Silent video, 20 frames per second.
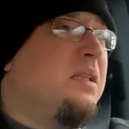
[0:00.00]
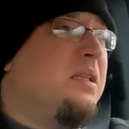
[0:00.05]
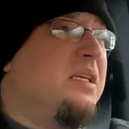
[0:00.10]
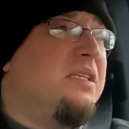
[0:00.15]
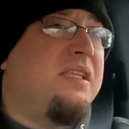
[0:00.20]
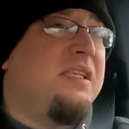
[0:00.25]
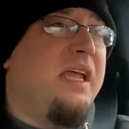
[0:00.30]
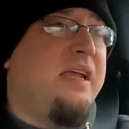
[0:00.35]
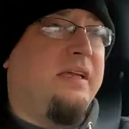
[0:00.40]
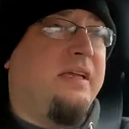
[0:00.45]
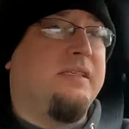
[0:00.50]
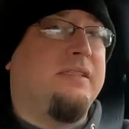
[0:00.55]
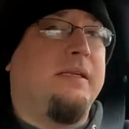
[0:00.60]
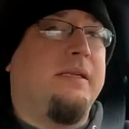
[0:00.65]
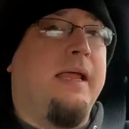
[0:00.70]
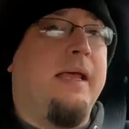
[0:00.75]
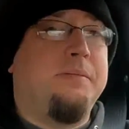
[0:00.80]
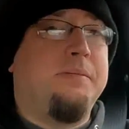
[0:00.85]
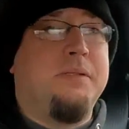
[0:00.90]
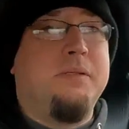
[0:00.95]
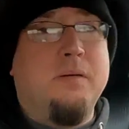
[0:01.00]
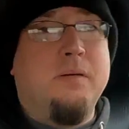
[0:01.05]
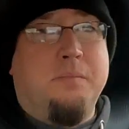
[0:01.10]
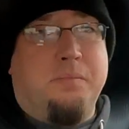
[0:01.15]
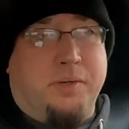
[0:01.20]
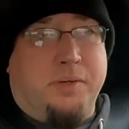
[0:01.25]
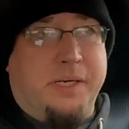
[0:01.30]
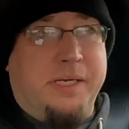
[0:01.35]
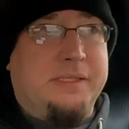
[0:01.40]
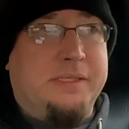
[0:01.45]
This thing is an
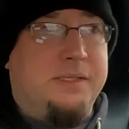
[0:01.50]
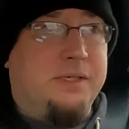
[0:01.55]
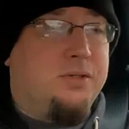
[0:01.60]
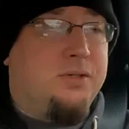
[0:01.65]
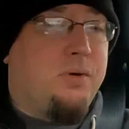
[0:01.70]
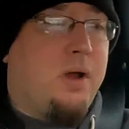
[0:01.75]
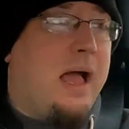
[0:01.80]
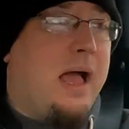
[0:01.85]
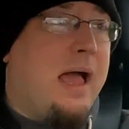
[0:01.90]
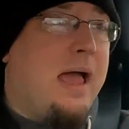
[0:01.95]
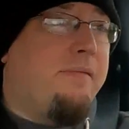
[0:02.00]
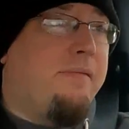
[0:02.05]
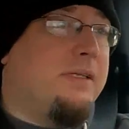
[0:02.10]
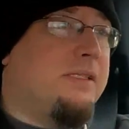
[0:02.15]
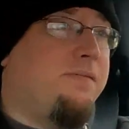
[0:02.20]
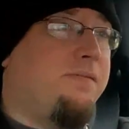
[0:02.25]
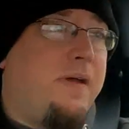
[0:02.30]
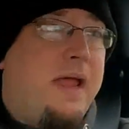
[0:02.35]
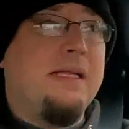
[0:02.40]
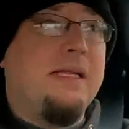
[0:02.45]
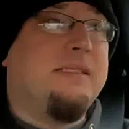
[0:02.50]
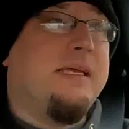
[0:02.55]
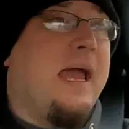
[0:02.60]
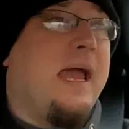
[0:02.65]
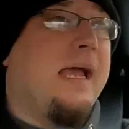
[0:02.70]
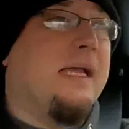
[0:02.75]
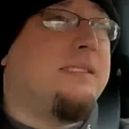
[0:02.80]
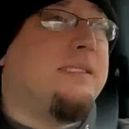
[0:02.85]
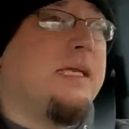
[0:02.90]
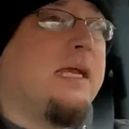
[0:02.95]
absolute breeze to drive. It's
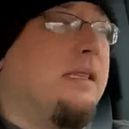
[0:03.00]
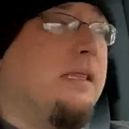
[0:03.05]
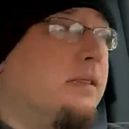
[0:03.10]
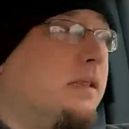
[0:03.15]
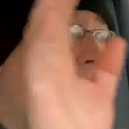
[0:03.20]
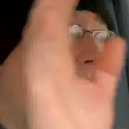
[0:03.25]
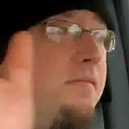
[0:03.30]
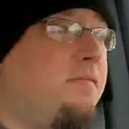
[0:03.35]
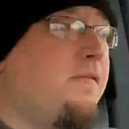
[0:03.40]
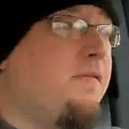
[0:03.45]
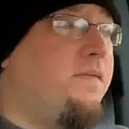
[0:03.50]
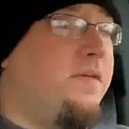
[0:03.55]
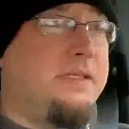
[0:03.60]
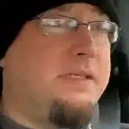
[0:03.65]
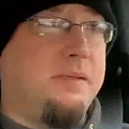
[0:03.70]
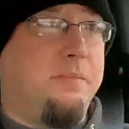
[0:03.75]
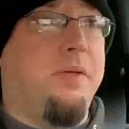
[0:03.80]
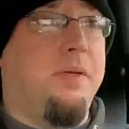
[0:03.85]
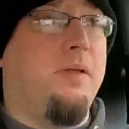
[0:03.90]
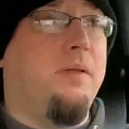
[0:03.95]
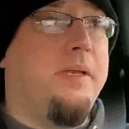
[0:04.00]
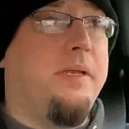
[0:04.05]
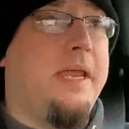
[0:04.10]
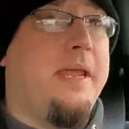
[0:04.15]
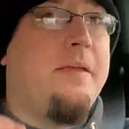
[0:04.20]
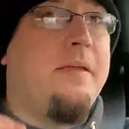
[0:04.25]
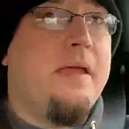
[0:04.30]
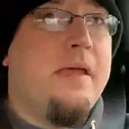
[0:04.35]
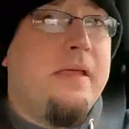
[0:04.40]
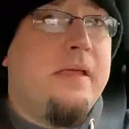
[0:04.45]
fantastic. I love the
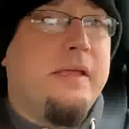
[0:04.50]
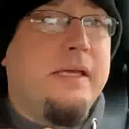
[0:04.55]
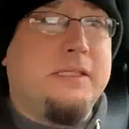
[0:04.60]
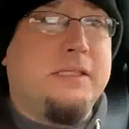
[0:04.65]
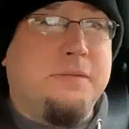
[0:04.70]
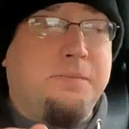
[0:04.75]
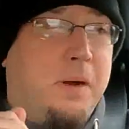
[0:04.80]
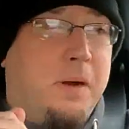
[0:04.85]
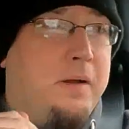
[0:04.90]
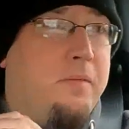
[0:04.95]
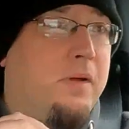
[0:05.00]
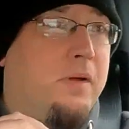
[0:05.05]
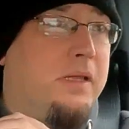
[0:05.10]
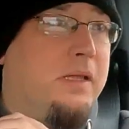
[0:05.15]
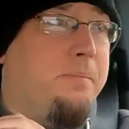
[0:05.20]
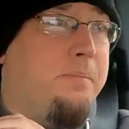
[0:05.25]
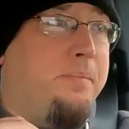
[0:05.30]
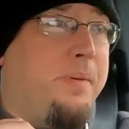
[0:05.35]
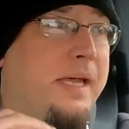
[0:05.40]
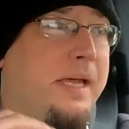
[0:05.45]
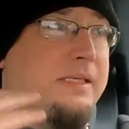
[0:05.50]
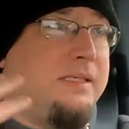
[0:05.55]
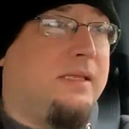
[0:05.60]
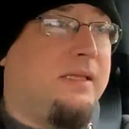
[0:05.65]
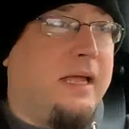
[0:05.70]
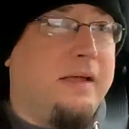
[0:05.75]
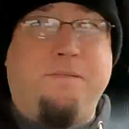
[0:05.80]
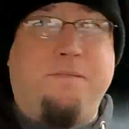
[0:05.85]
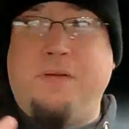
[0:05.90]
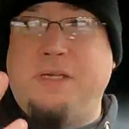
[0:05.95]
visibility. This is probably one of the
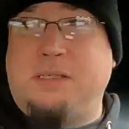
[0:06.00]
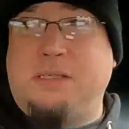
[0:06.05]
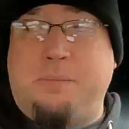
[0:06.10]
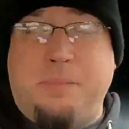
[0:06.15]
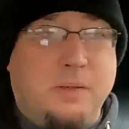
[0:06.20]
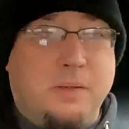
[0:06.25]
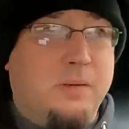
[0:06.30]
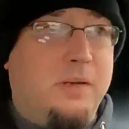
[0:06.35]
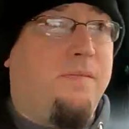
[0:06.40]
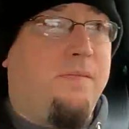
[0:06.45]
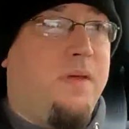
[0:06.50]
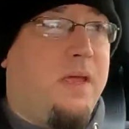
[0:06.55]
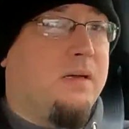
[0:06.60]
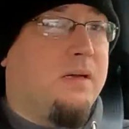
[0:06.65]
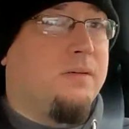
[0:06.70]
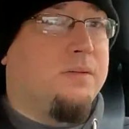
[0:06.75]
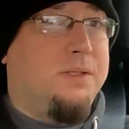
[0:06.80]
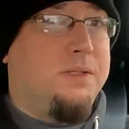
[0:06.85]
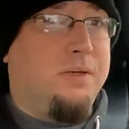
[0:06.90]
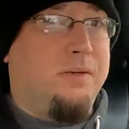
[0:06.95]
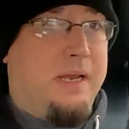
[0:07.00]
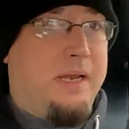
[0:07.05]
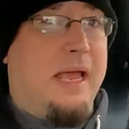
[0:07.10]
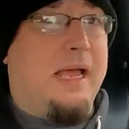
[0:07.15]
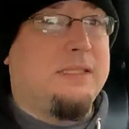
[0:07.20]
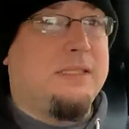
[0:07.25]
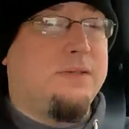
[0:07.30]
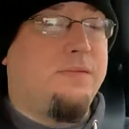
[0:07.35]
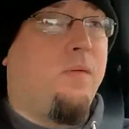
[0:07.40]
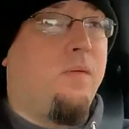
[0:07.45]
best visibility vehicles you can
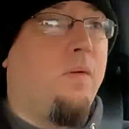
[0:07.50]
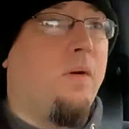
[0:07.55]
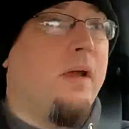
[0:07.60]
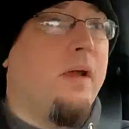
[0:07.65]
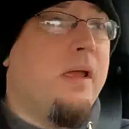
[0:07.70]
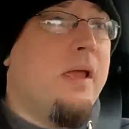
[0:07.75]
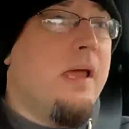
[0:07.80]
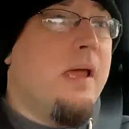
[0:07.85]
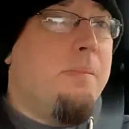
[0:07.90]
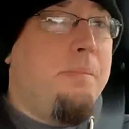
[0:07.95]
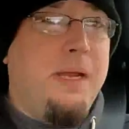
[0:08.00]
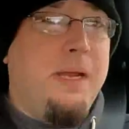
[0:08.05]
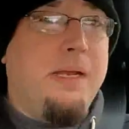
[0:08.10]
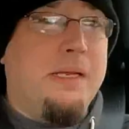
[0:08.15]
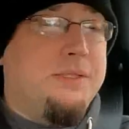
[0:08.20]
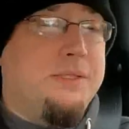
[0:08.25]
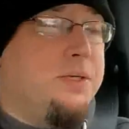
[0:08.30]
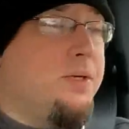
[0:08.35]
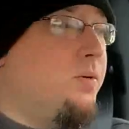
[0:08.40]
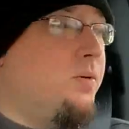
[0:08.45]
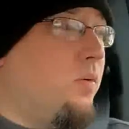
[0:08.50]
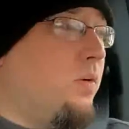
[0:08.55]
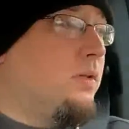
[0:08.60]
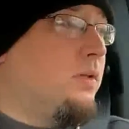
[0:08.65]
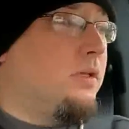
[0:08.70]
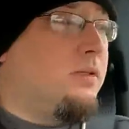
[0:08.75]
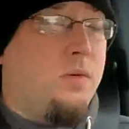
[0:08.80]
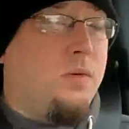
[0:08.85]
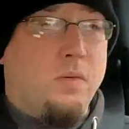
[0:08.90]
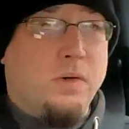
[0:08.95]
ask for. Being a
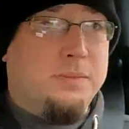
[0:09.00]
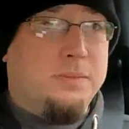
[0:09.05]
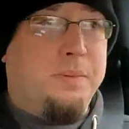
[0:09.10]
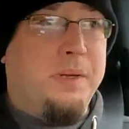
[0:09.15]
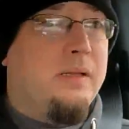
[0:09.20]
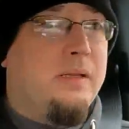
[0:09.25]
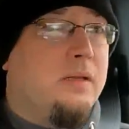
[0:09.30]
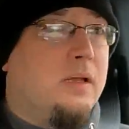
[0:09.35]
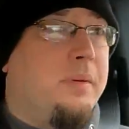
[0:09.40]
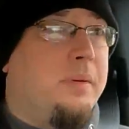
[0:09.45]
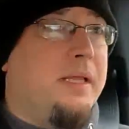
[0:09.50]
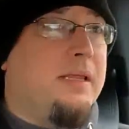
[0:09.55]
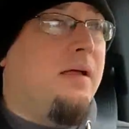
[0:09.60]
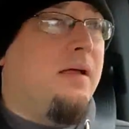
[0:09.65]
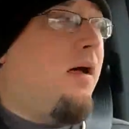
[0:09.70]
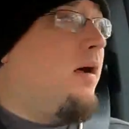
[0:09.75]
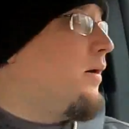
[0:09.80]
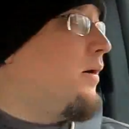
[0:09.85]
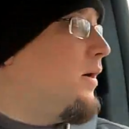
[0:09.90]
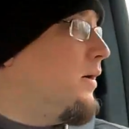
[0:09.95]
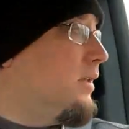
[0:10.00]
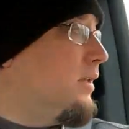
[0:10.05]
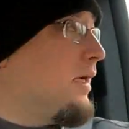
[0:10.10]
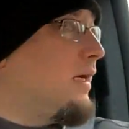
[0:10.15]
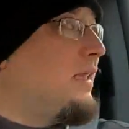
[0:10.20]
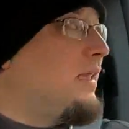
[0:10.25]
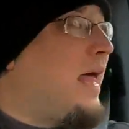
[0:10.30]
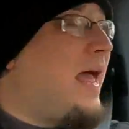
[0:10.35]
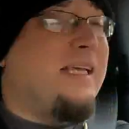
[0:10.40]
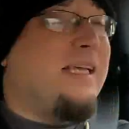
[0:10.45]
two-door, the doors being a little bit longer, the
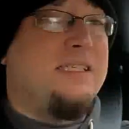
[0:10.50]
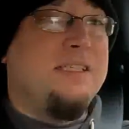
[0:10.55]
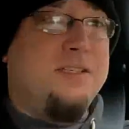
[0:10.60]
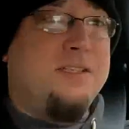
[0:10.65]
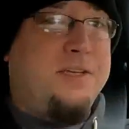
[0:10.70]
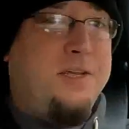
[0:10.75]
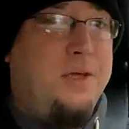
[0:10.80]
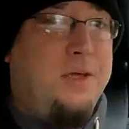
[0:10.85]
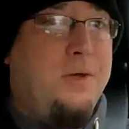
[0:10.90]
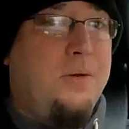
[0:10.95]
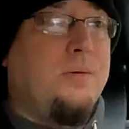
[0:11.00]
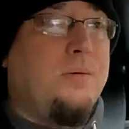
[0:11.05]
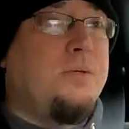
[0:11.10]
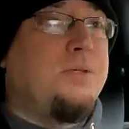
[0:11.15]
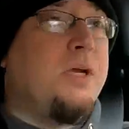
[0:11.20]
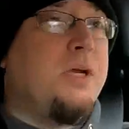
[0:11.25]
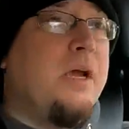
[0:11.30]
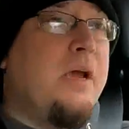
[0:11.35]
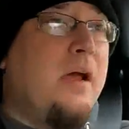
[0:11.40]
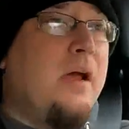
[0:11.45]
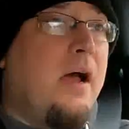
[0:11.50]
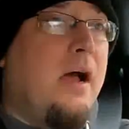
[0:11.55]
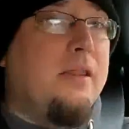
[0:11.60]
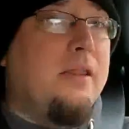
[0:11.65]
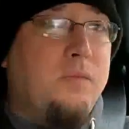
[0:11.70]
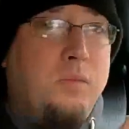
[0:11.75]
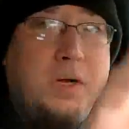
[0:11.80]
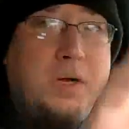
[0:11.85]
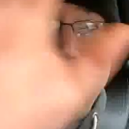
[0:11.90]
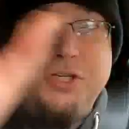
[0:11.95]
glass is huge,
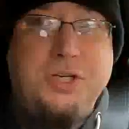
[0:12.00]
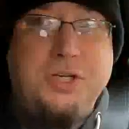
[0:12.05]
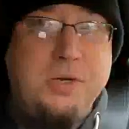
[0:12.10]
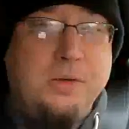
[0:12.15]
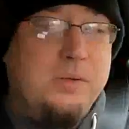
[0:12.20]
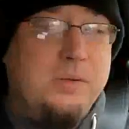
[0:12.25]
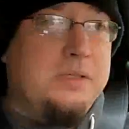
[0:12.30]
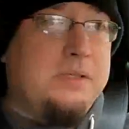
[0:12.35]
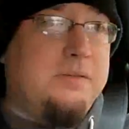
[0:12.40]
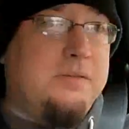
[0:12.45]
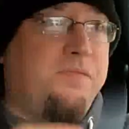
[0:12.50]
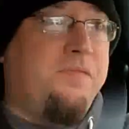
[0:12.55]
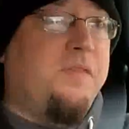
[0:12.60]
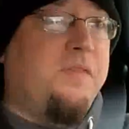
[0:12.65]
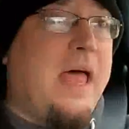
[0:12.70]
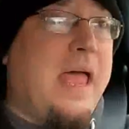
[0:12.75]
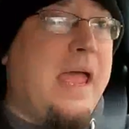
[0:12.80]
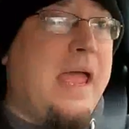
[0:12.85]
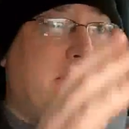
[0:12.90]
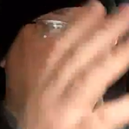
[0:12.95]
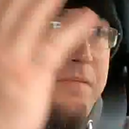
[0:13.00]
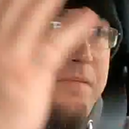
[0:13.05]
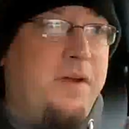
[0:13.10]
the windshield is flat,